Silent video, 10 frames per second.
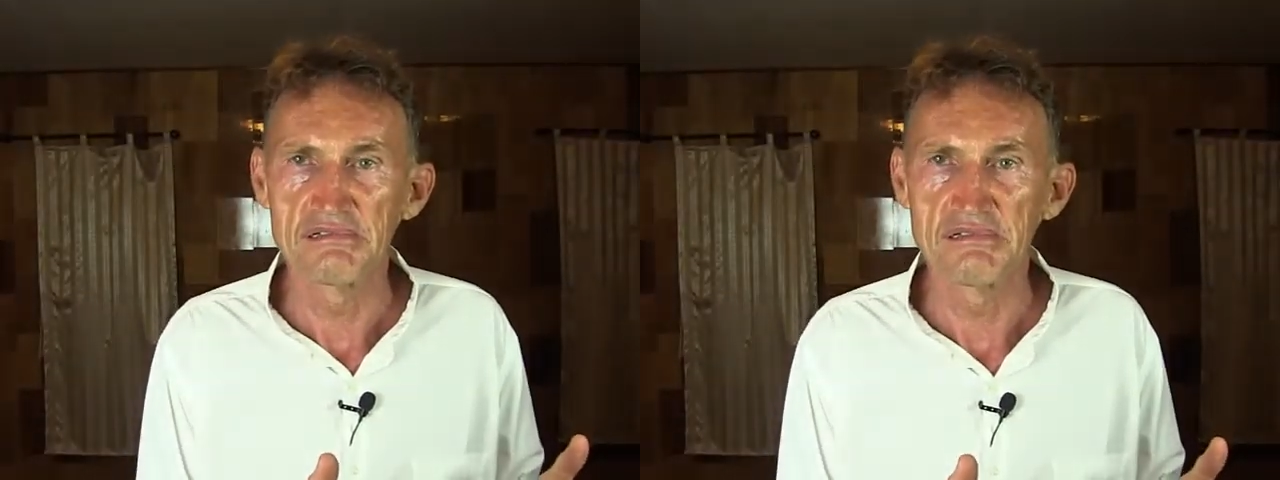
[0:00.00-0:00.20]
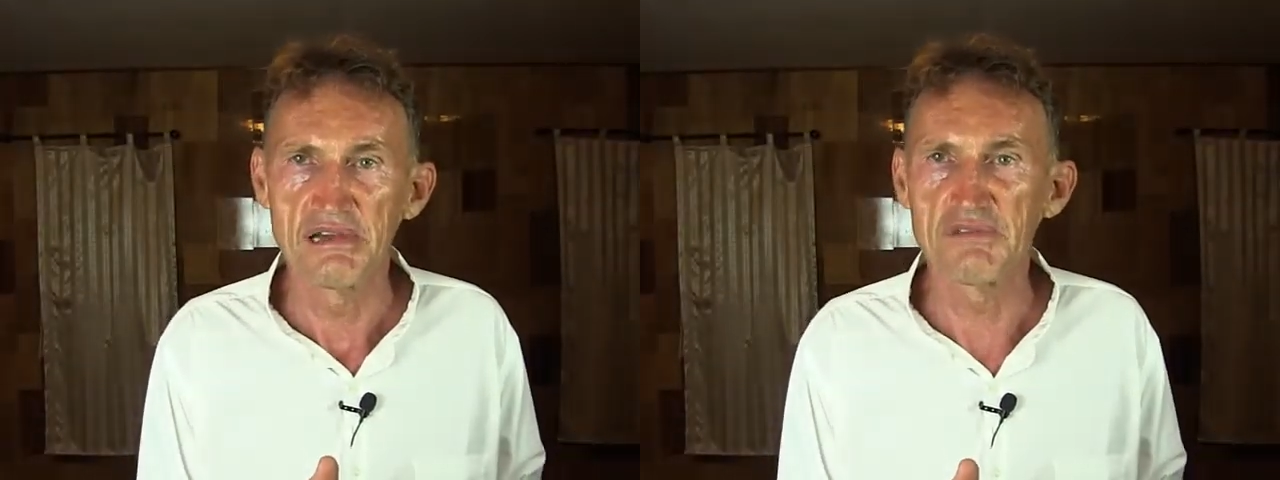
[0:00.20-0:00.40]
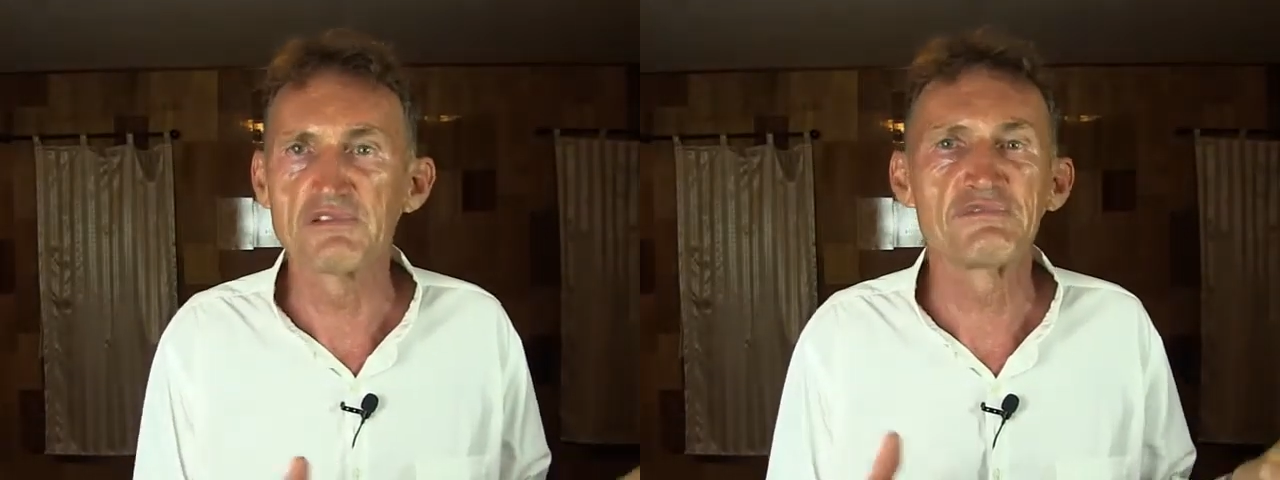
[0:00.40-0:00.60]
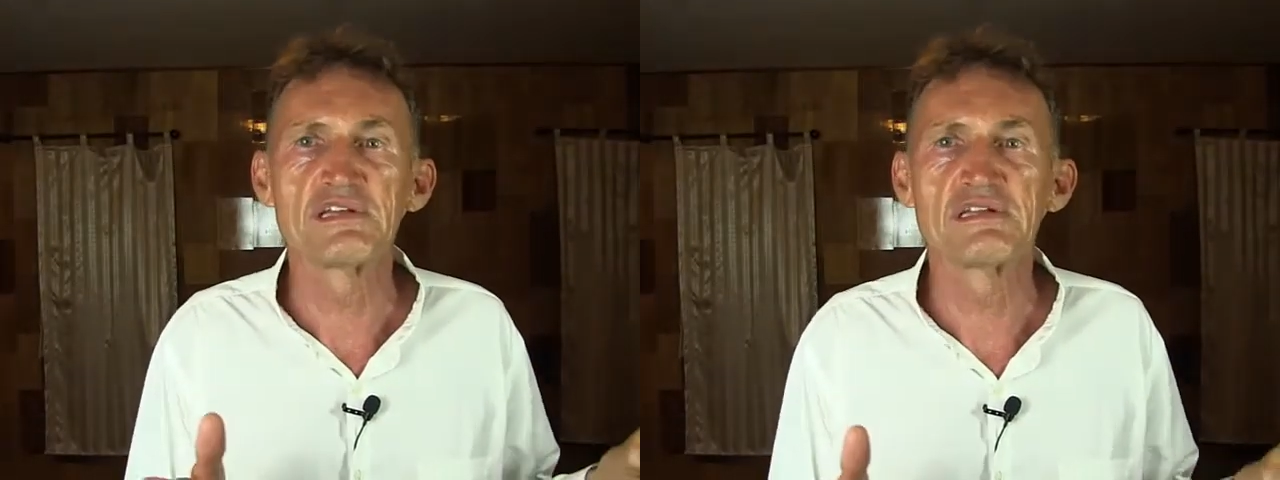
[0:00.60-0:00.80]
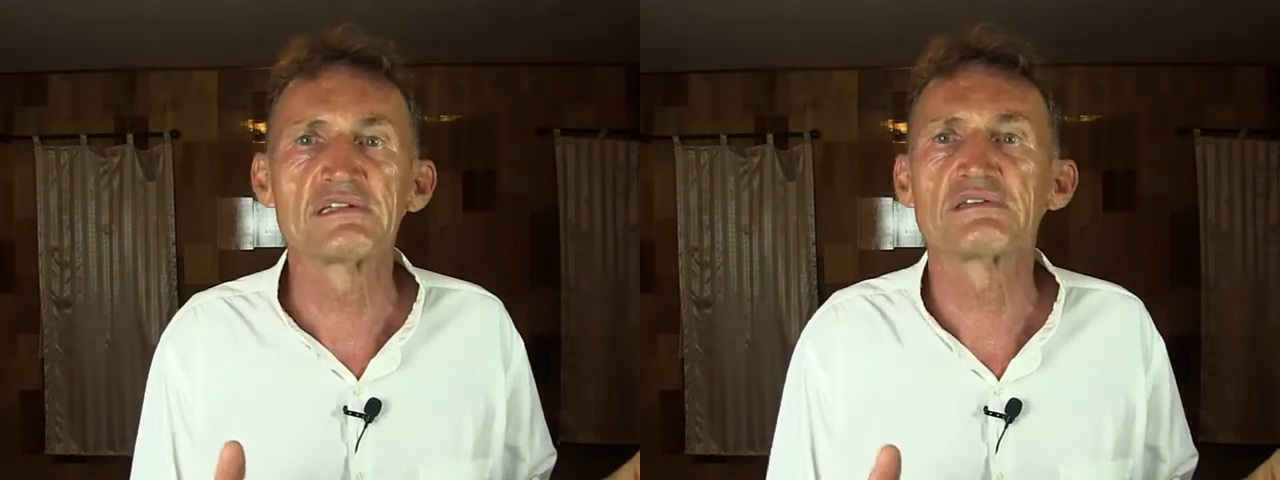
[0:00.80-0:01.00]
and what
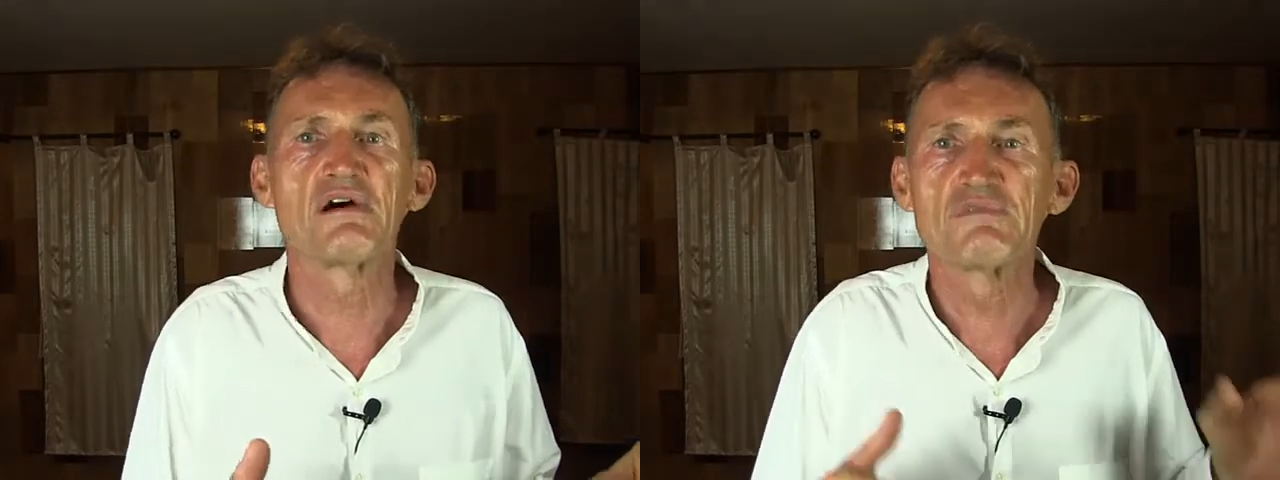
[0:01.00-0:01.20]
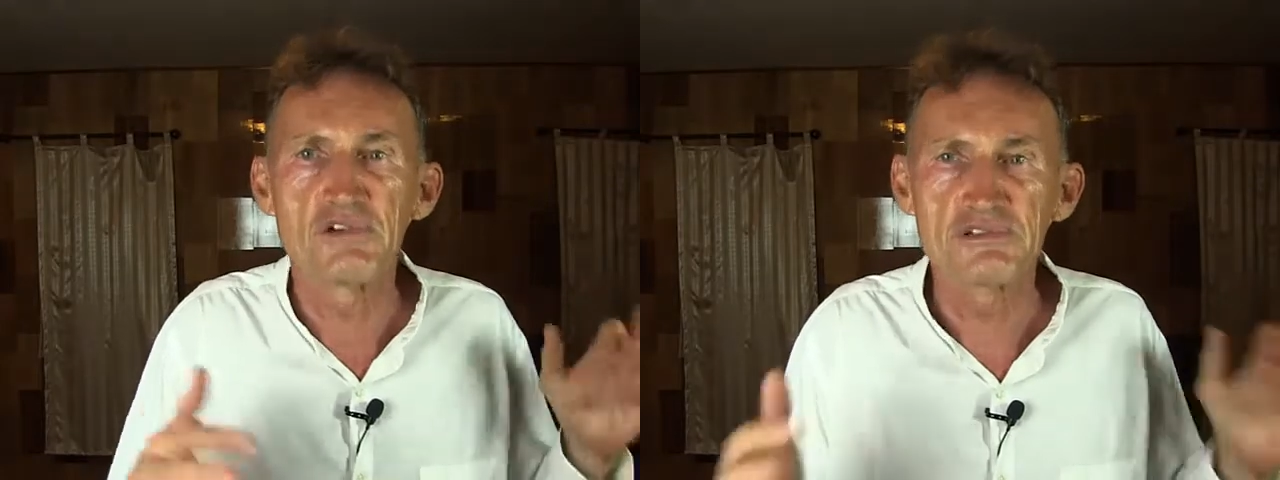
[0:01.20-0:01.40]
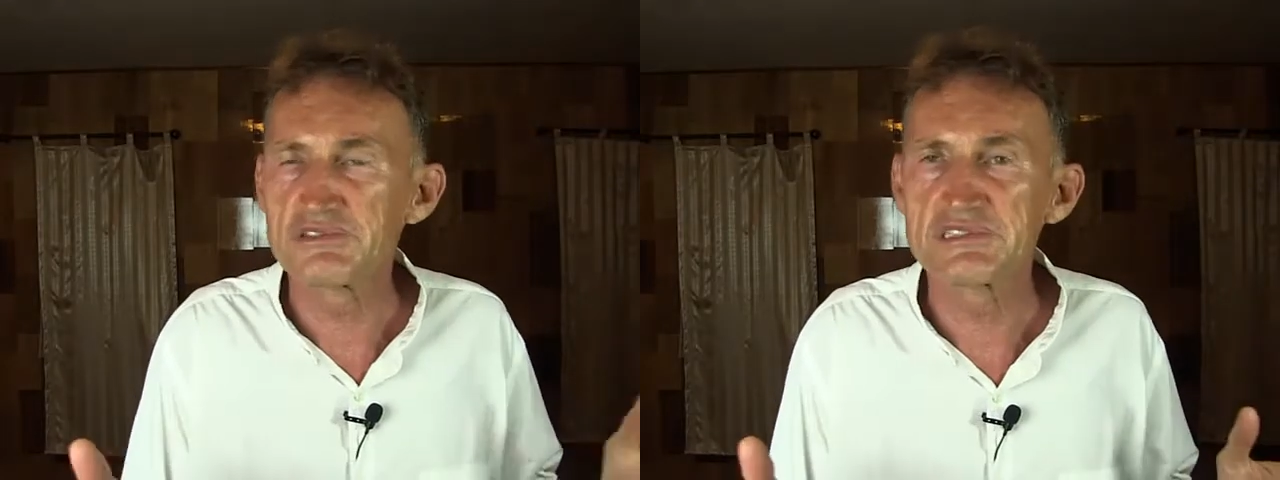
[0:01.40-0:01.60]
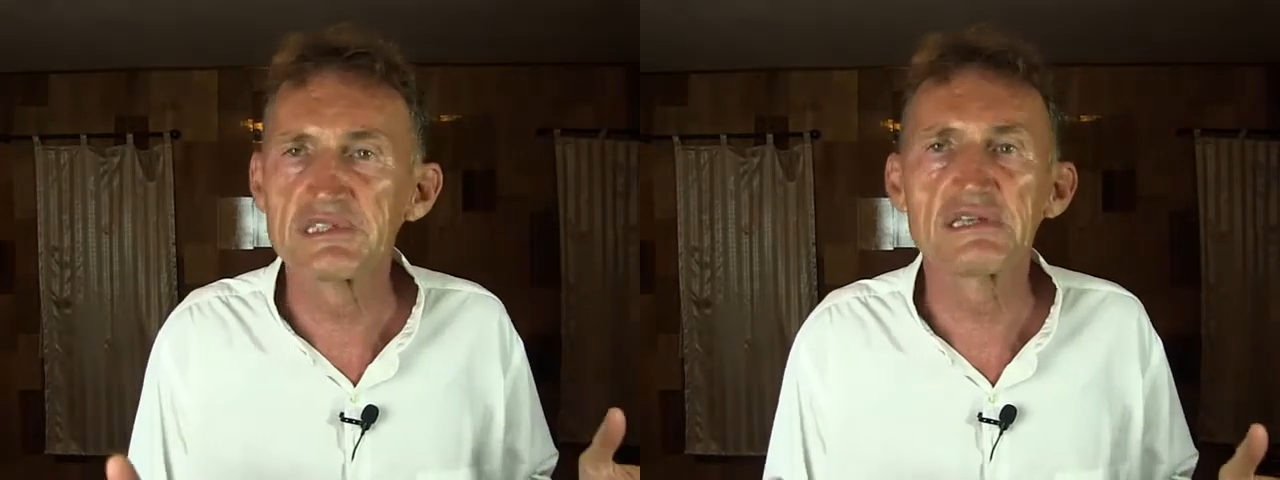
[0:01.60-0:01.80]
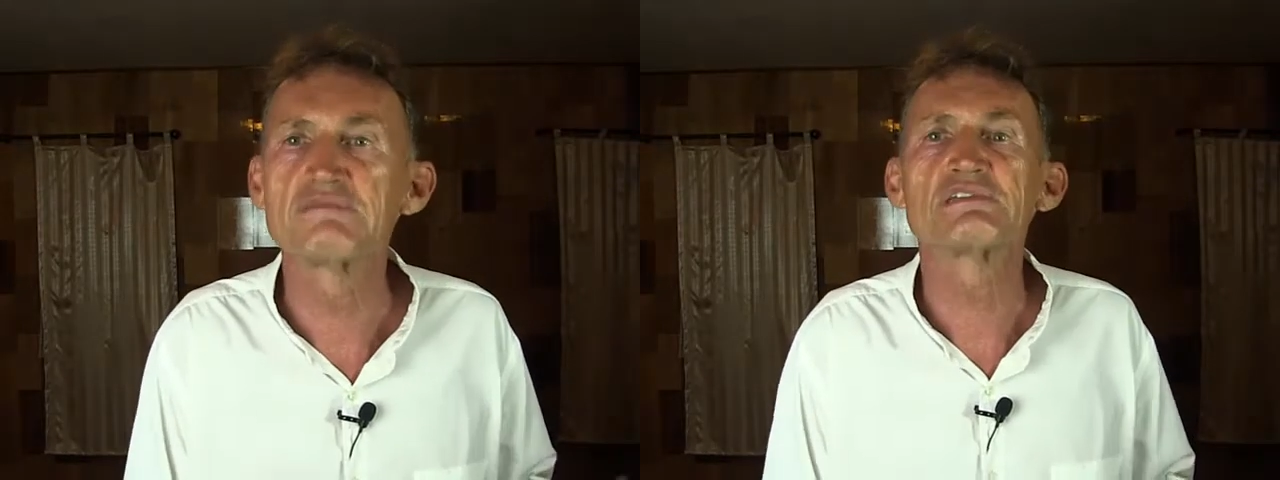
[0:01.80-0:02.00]
we don't want to
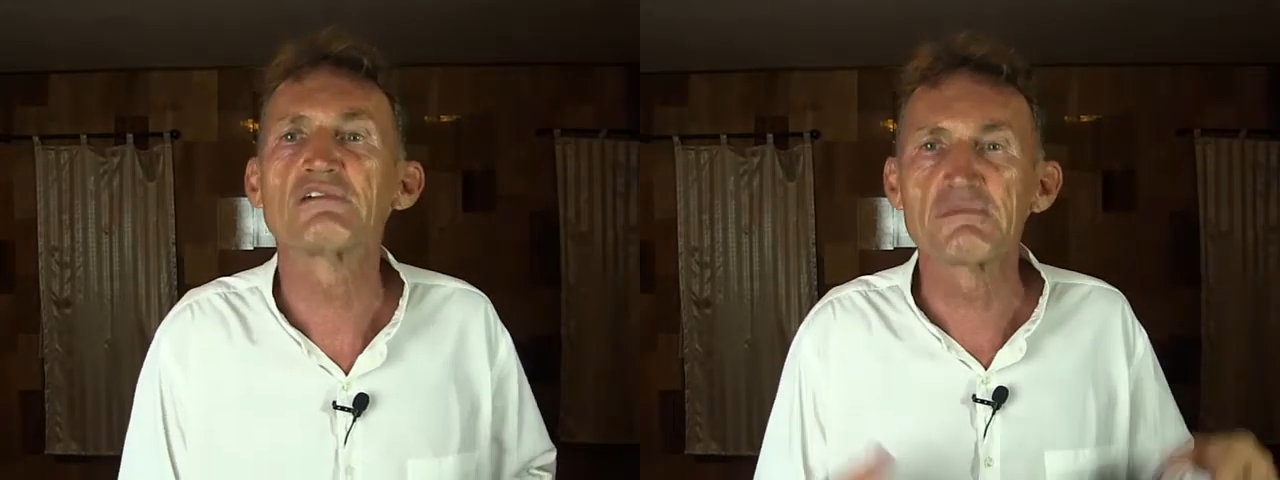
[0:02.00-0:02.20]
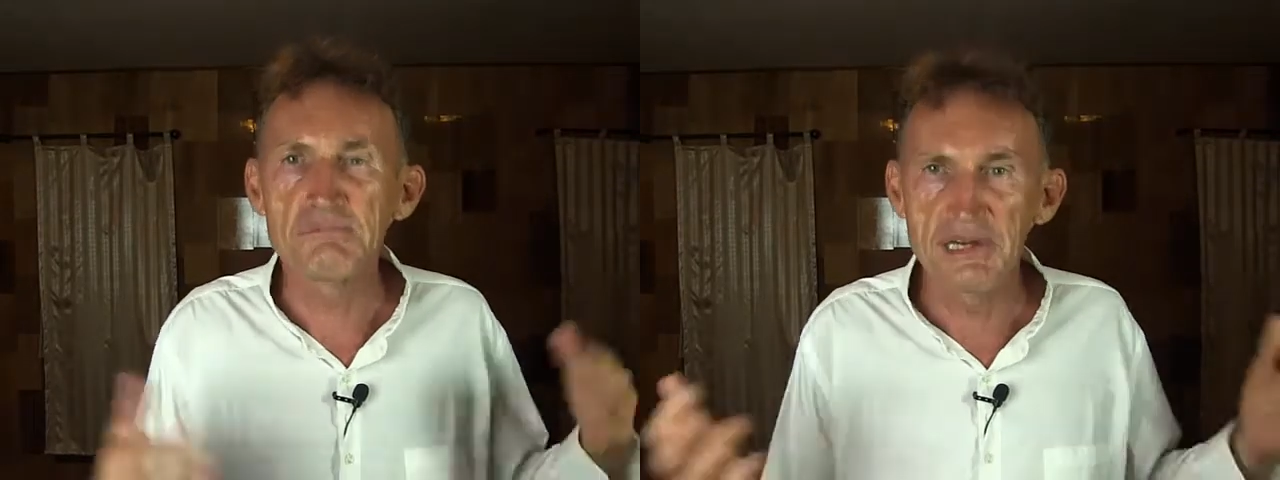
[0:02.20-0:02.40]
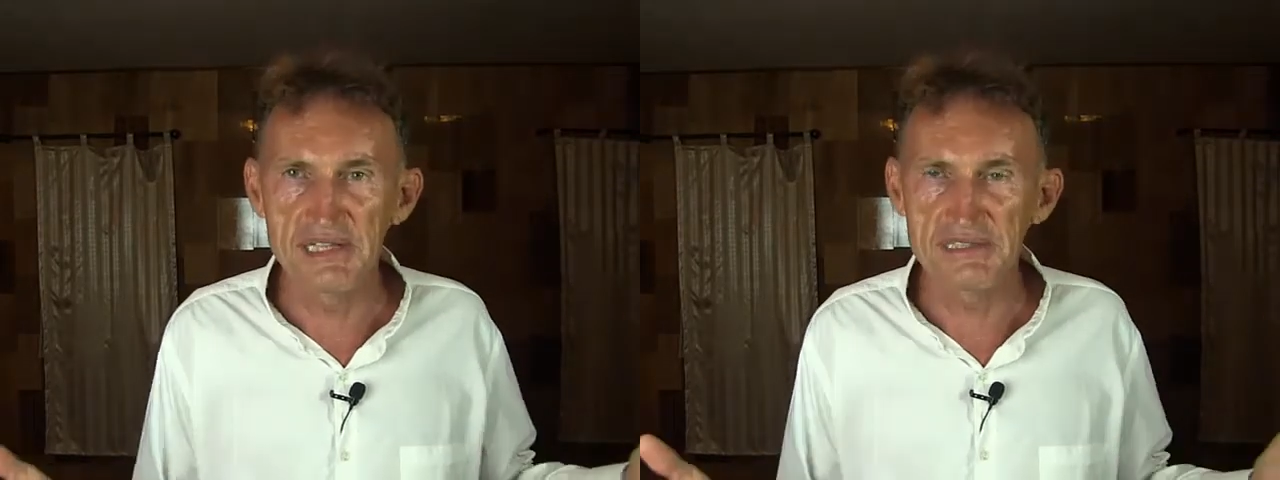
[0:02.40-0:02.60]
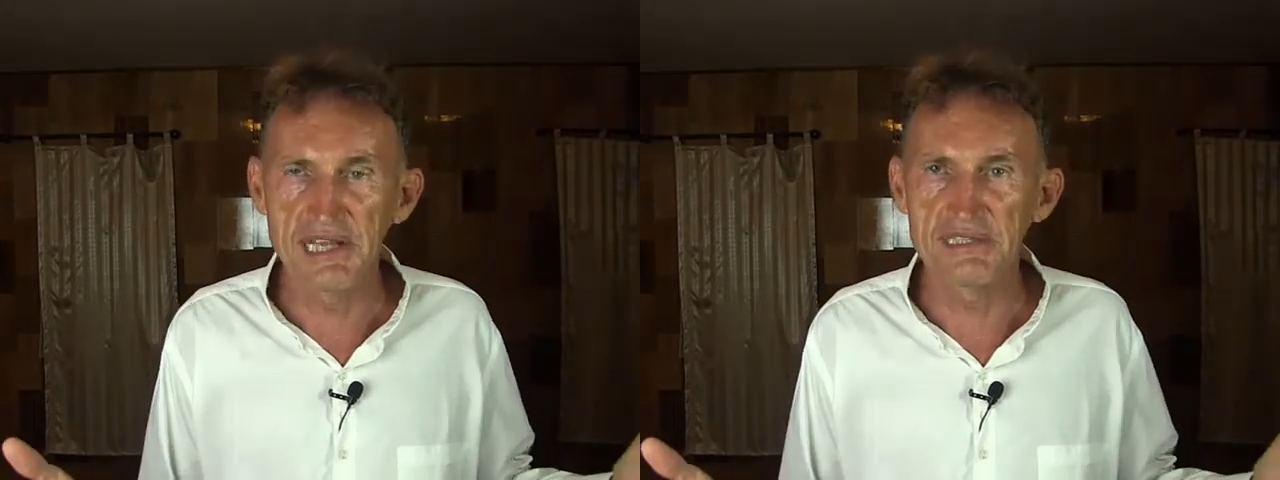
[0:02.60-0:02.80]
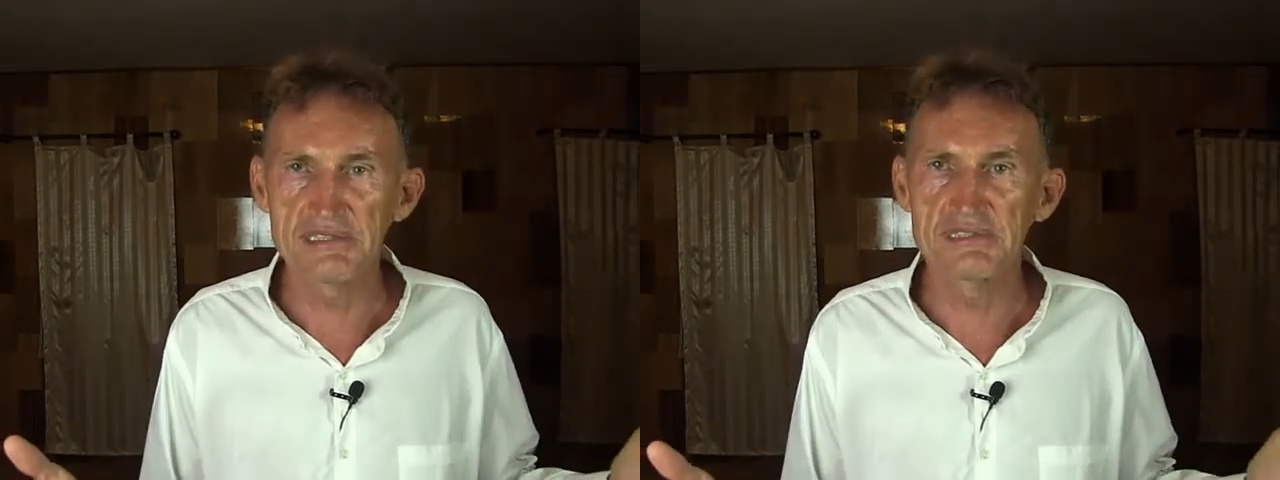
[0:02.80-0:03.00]
see, we don't pay
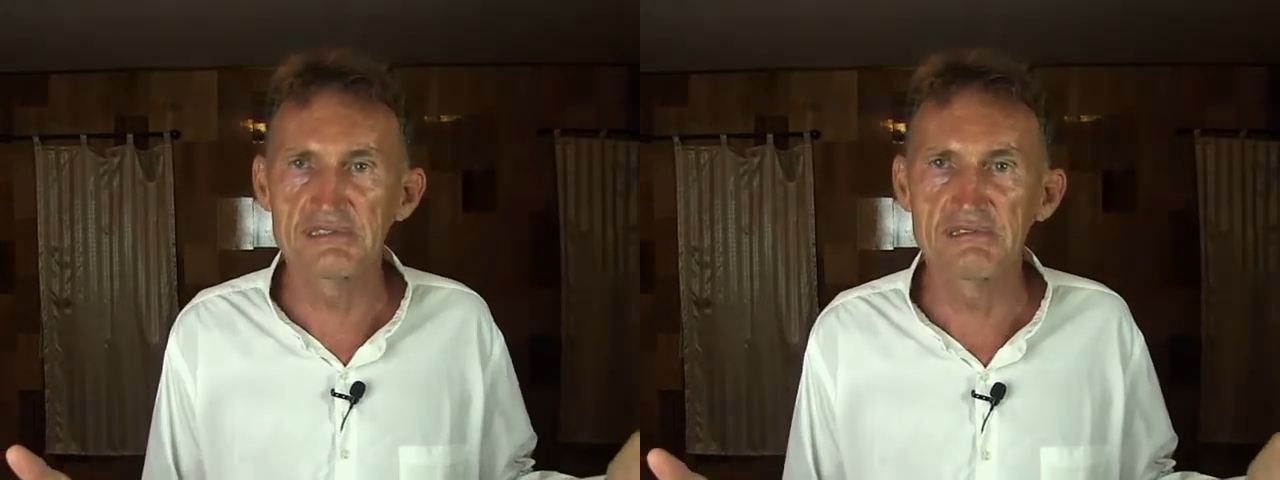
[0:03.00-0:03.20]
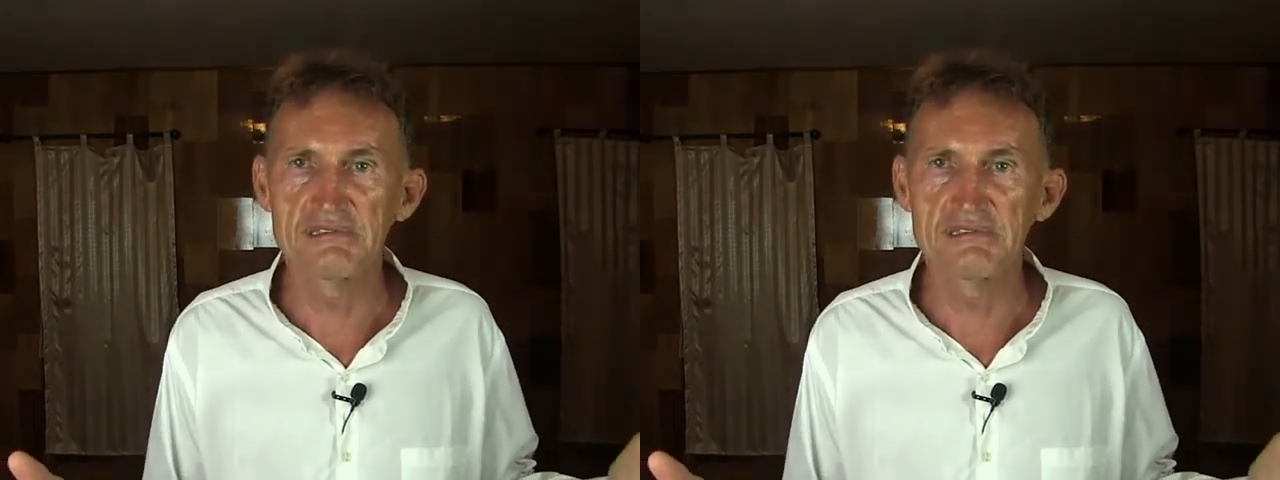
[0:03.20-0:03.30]
attention,